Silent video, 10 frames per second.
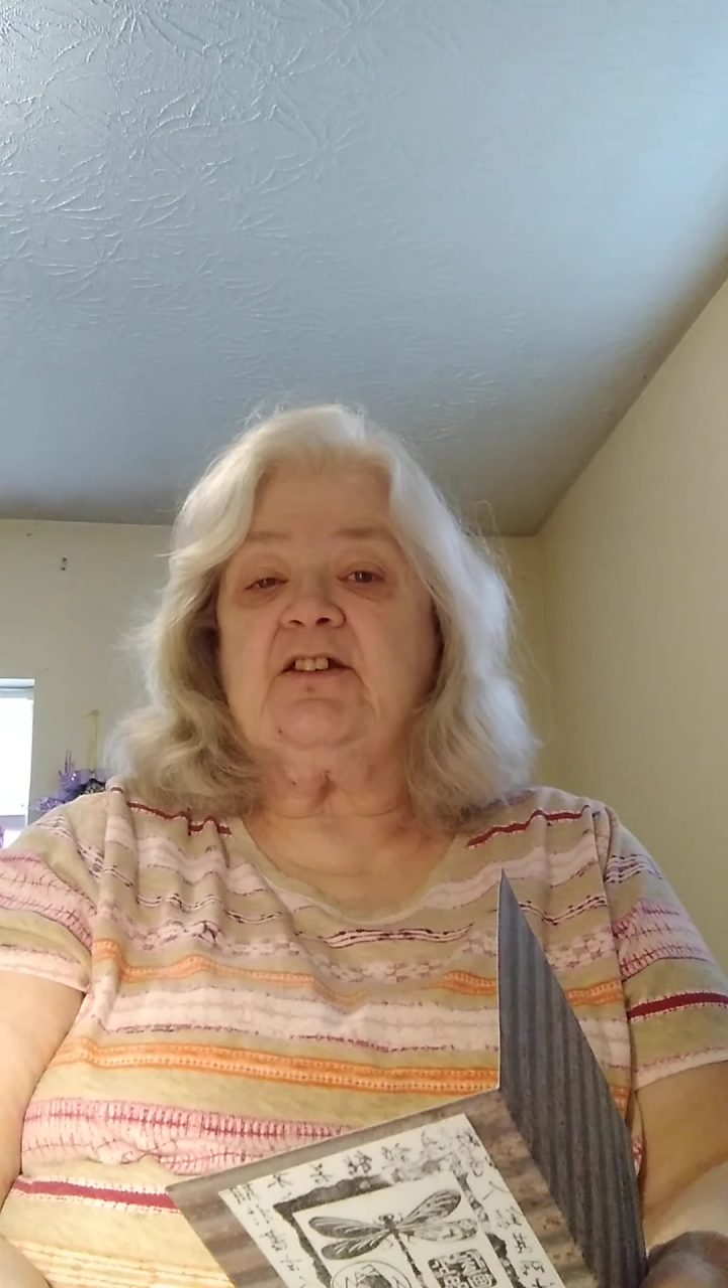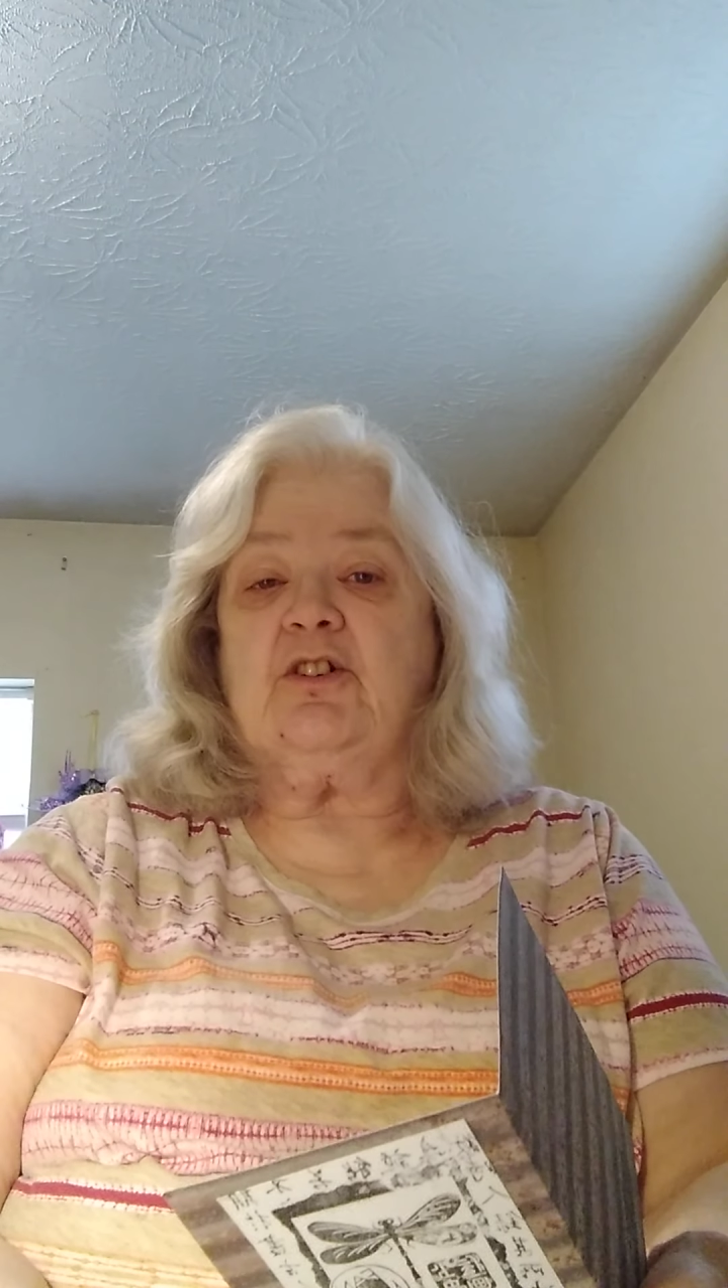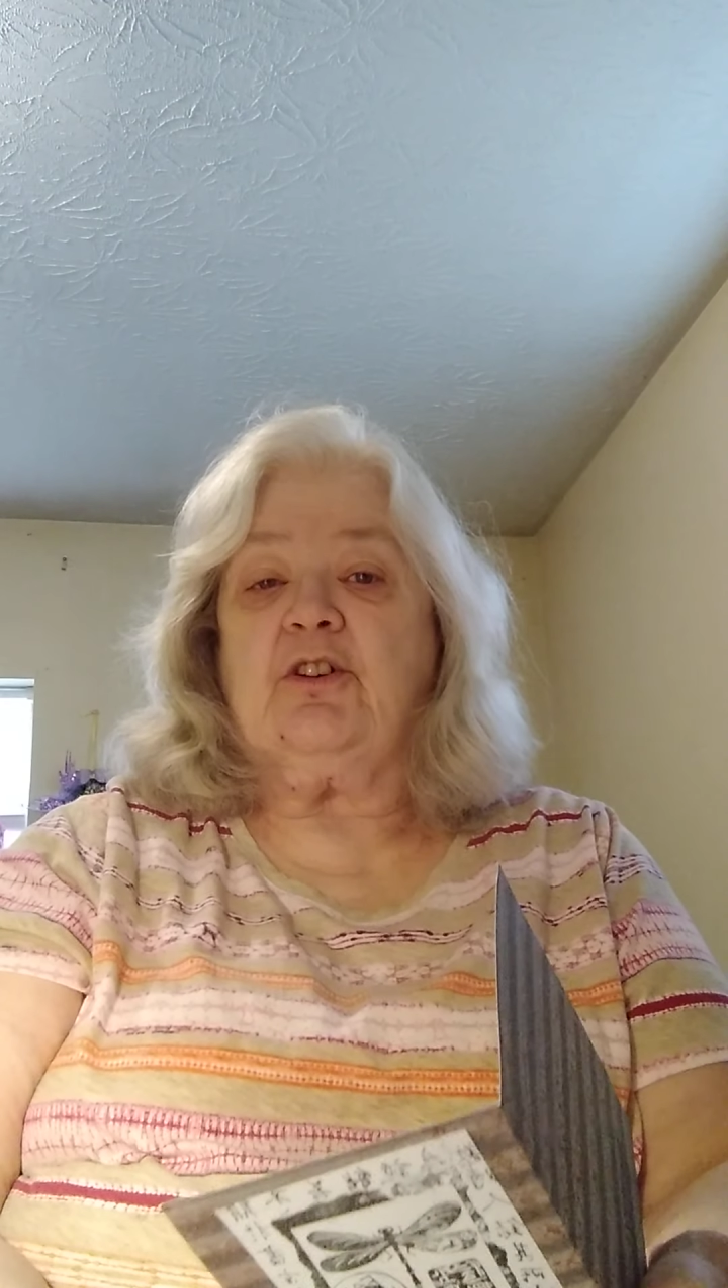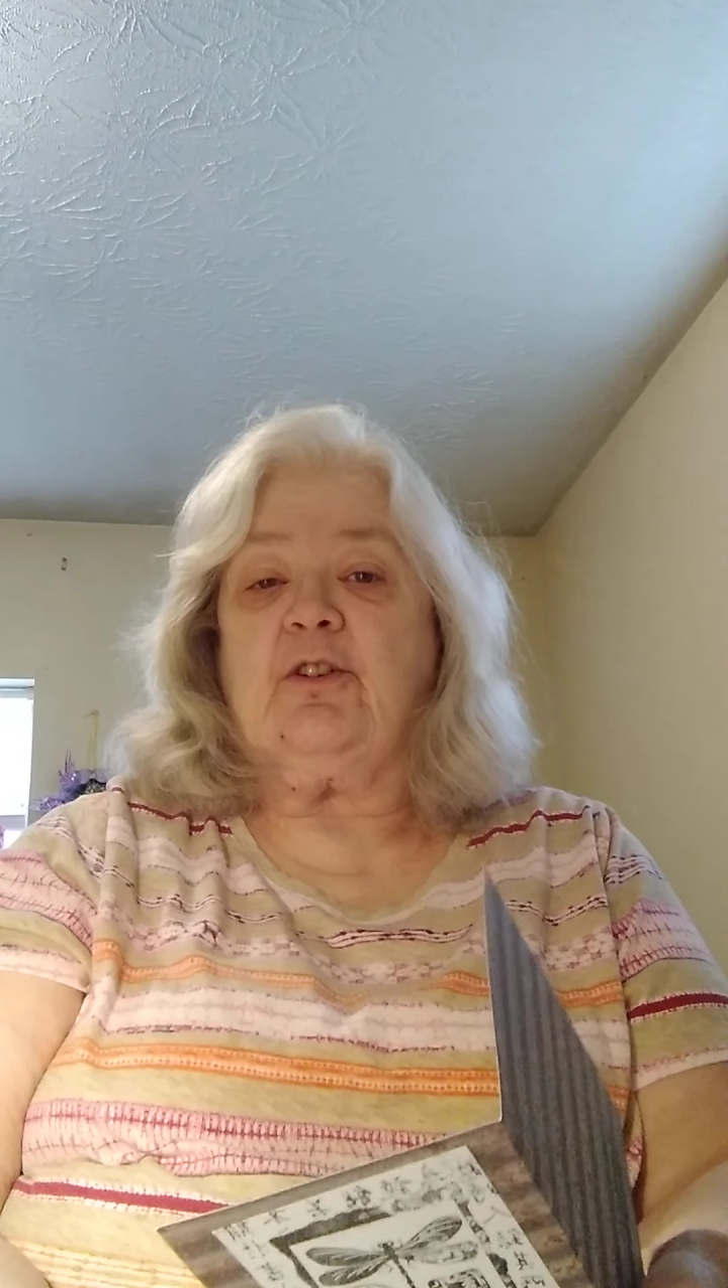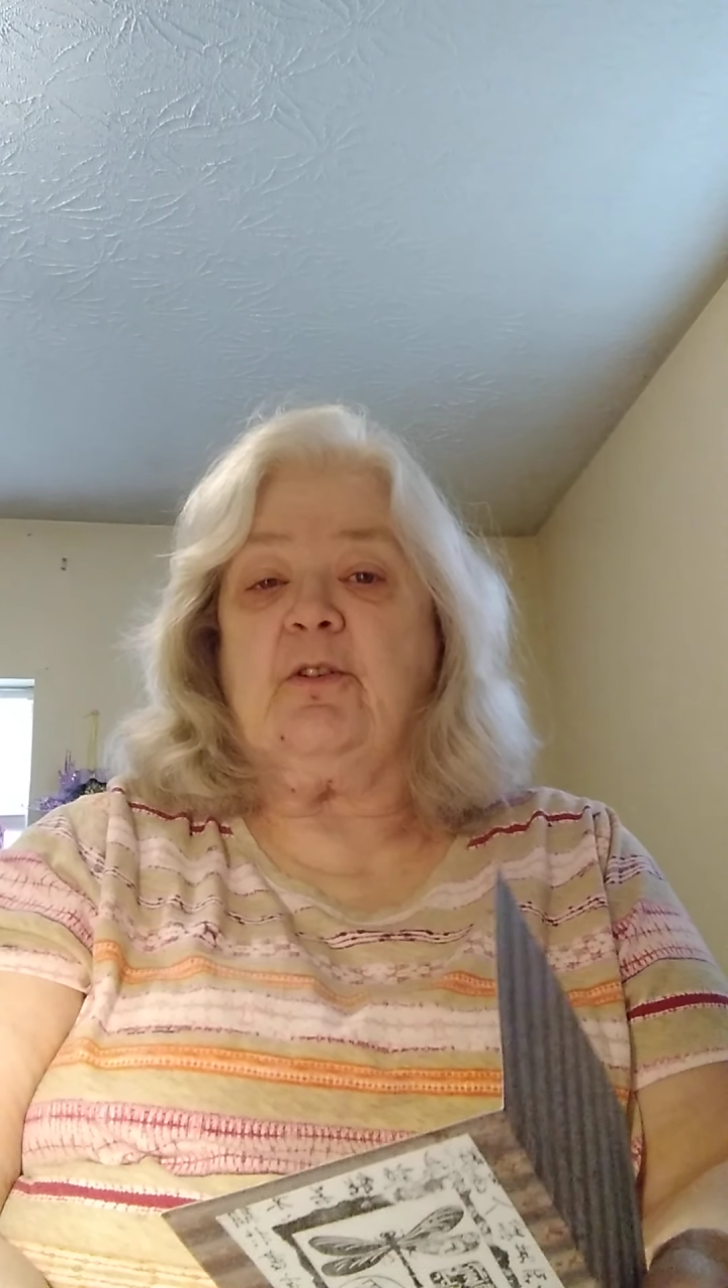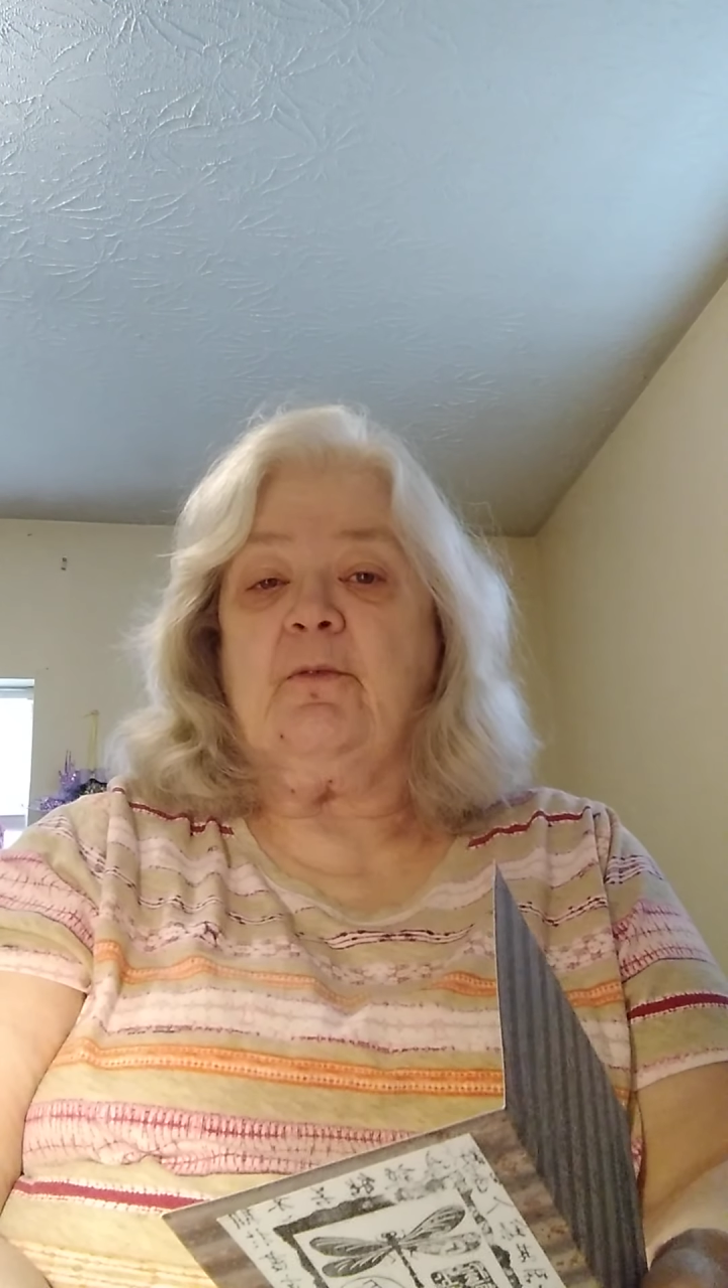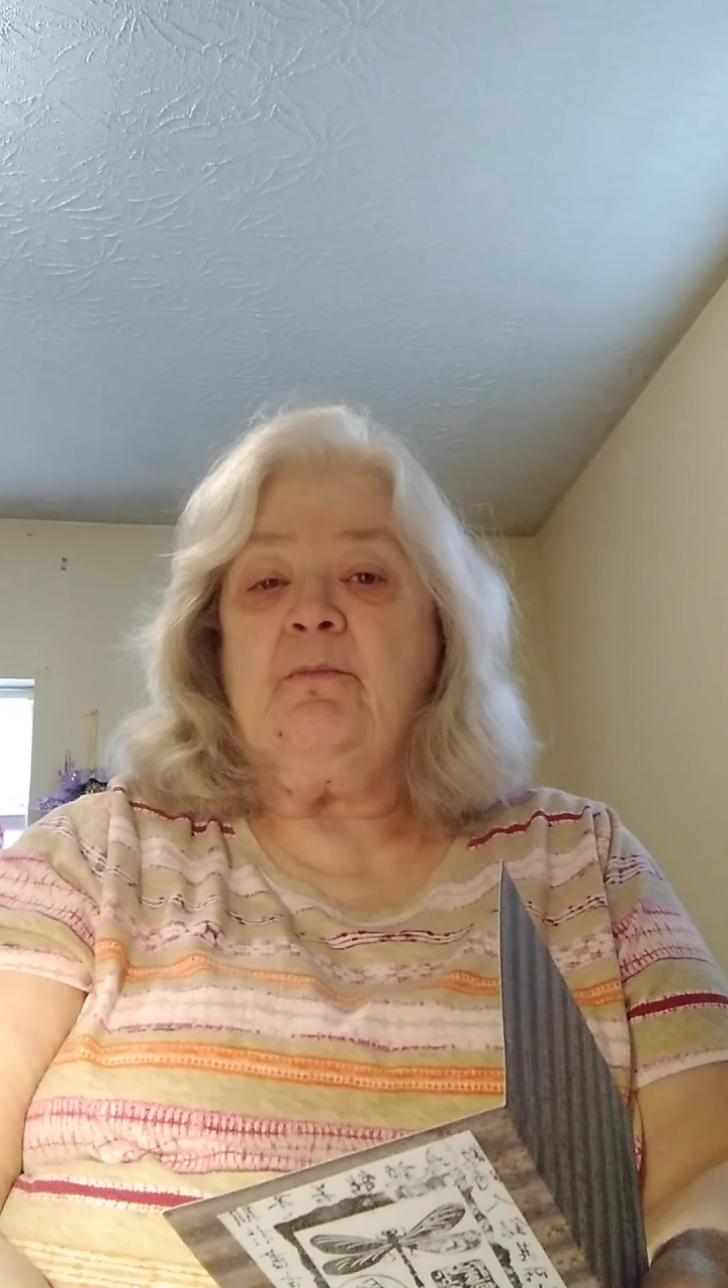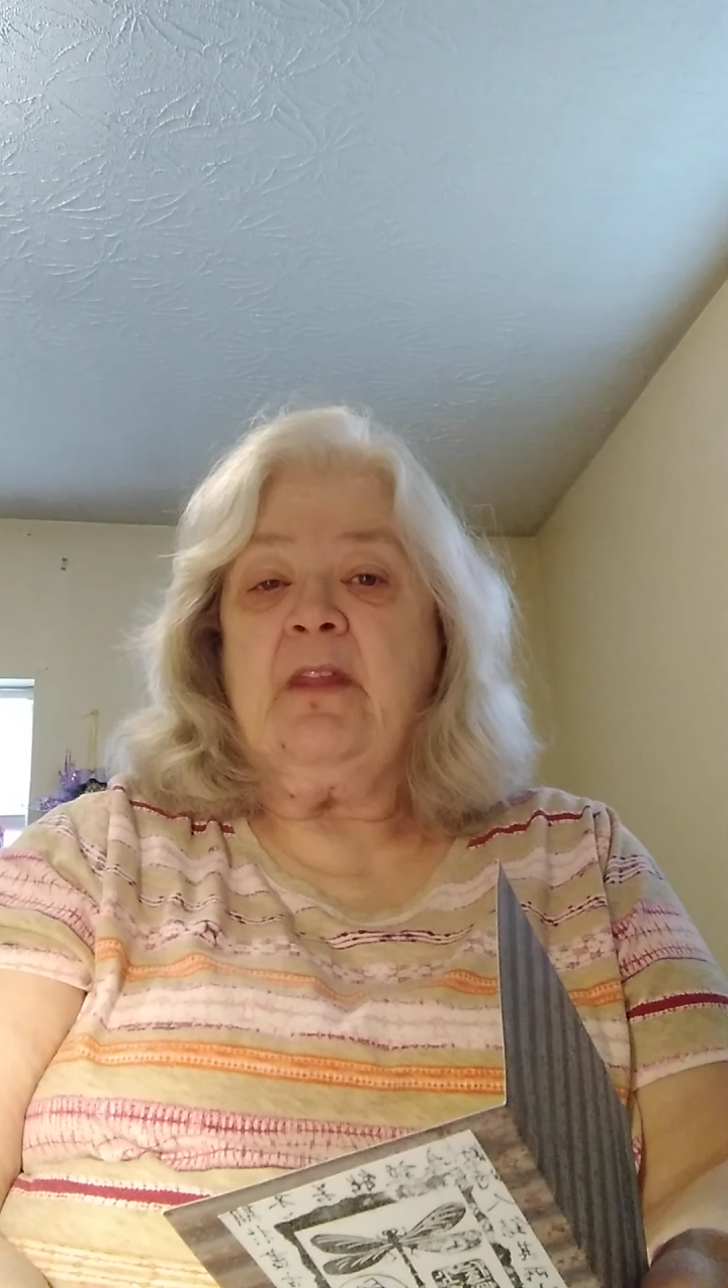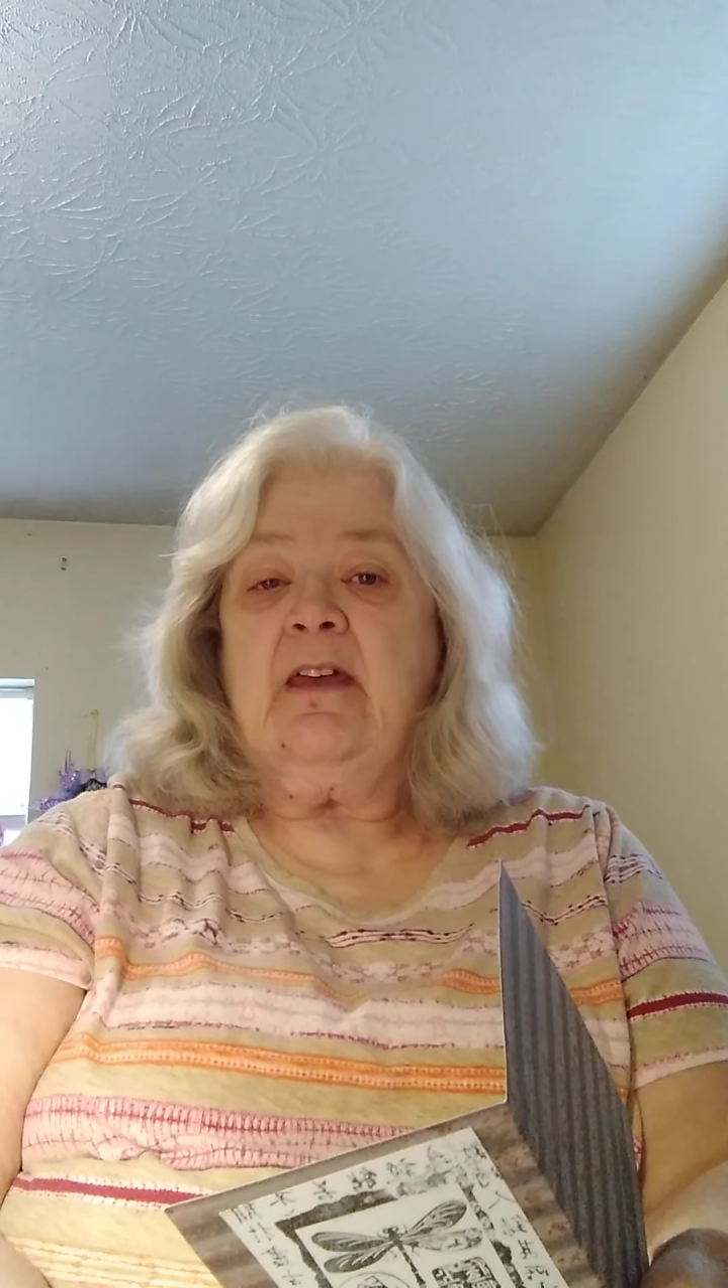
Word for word: her